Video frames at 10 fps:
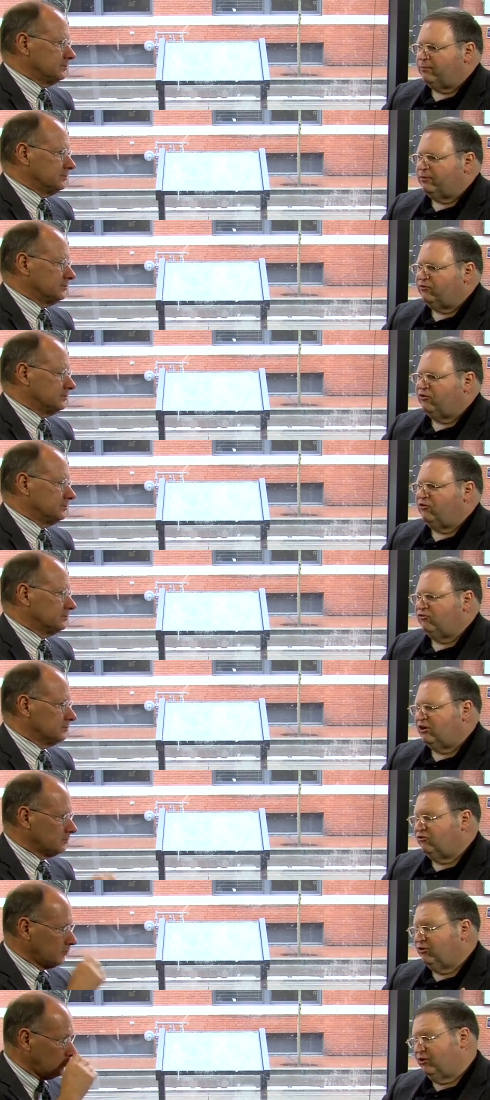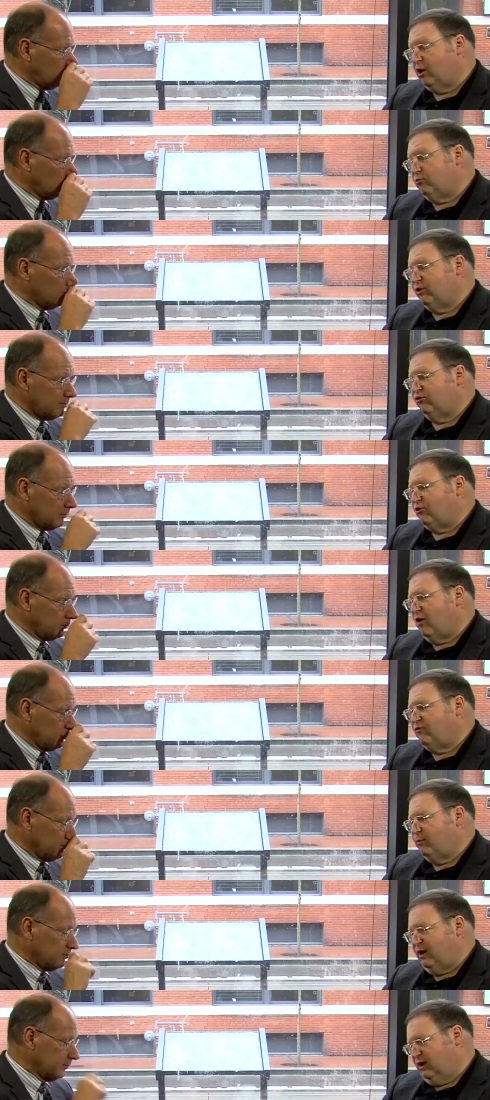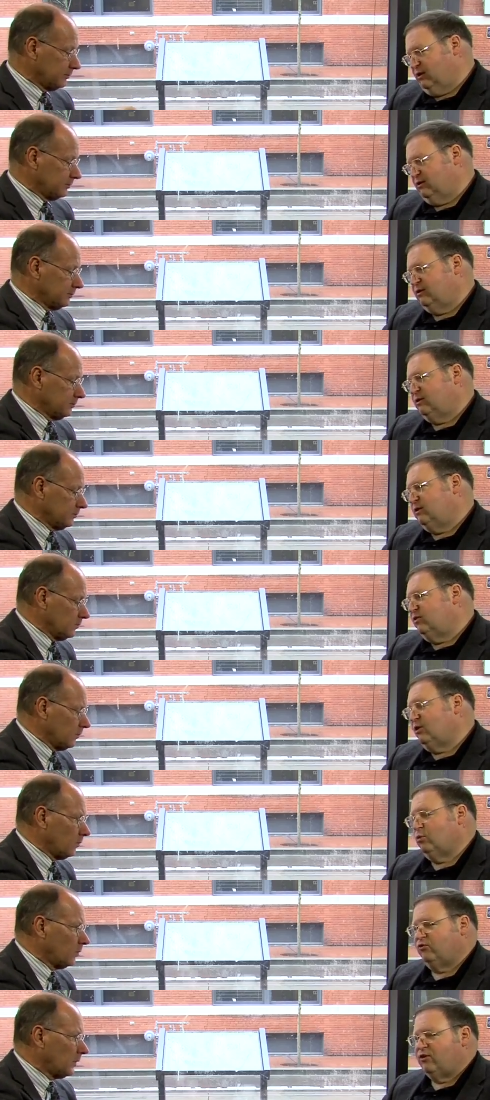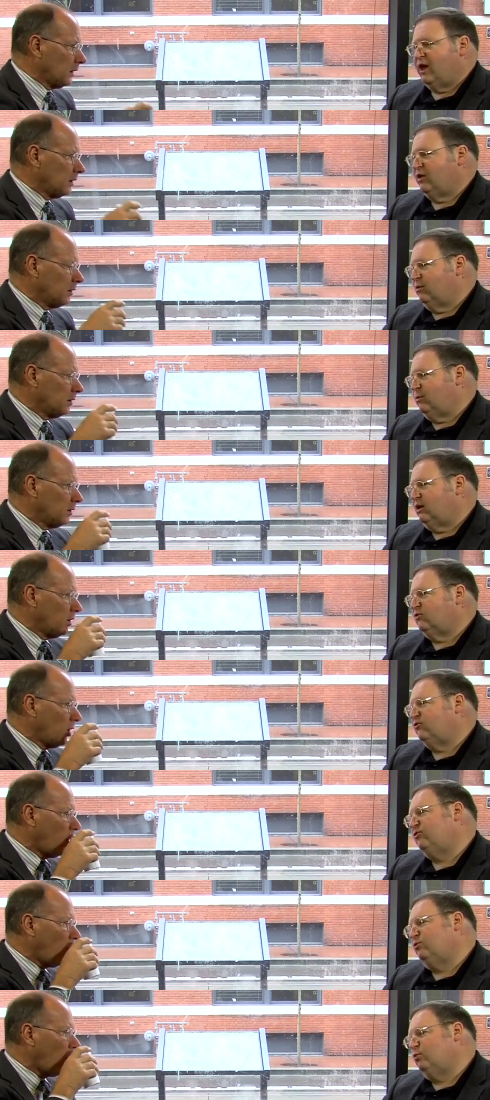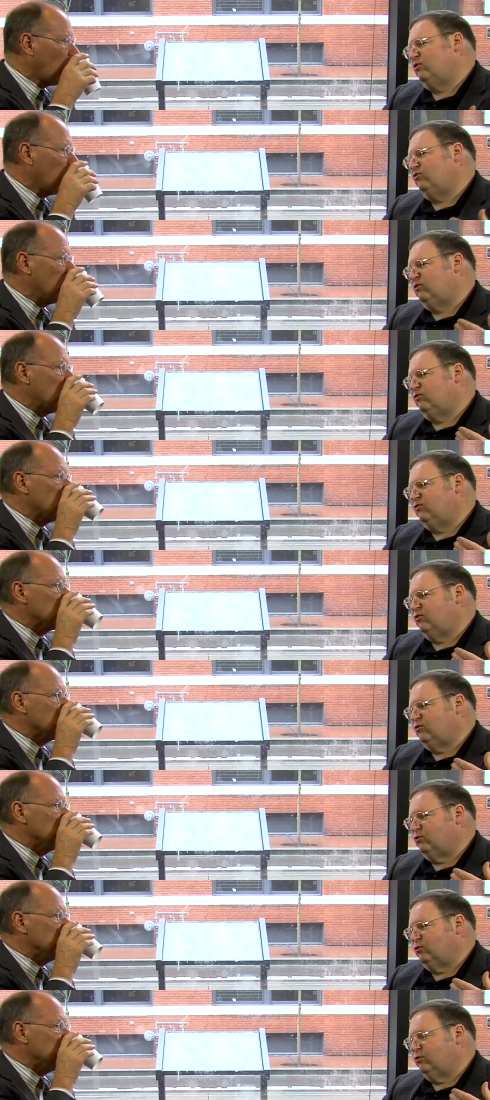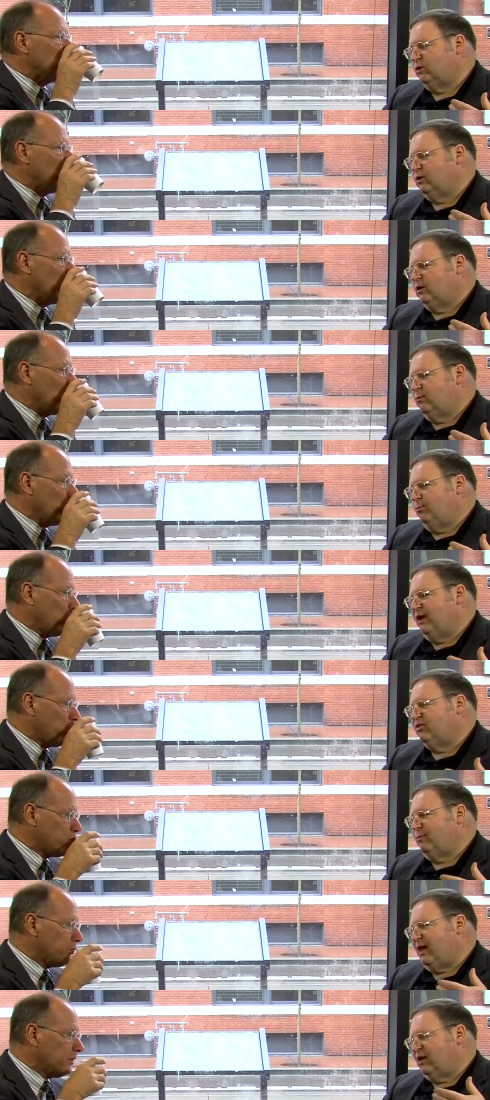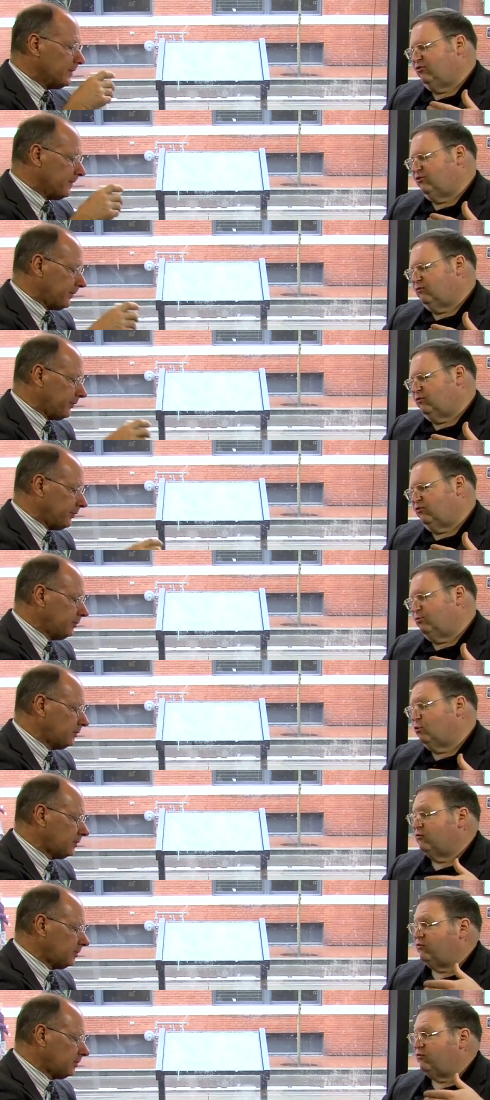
Speaker 1: there's a suggestion that our readers often make that was not in the mix, which is to make the MAX service more